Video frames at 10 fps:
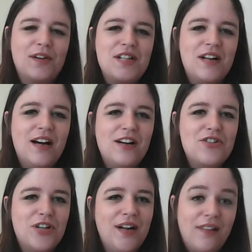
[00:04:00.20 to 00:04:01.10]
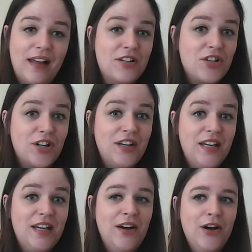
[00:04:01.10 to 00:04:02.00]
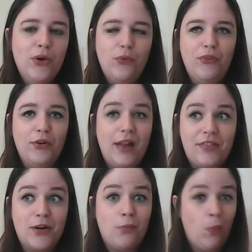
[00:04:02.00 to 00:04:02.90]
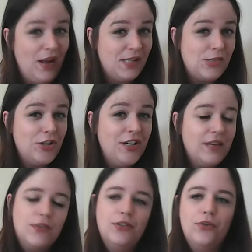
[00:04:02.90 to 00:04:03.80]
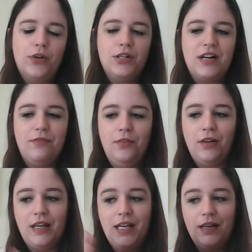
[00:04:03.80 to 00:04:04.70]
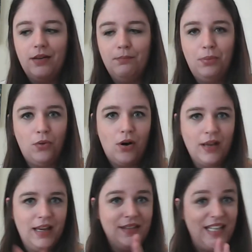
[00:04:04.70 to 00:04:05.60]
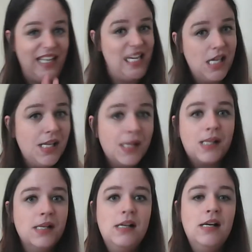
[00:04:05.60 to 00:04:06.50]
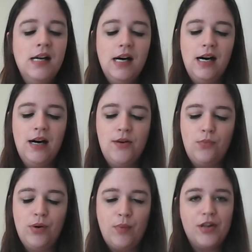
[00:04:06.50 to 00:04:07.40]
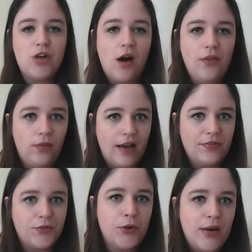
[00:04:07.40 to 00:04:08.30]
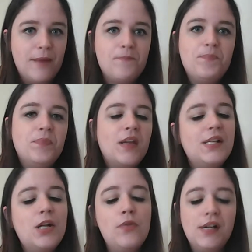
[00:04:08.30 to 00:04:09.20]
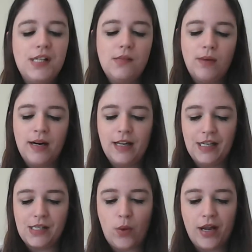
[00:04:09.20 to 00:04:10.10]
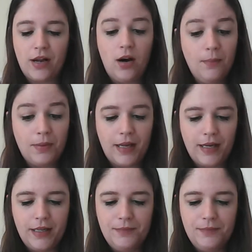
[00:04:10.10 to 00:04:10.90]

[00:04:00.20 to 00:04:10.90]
countries like Turkey who feel like they're Western, even though they're definitely belonging in the East when we draw the line through it. So this is where it gets quite complicated.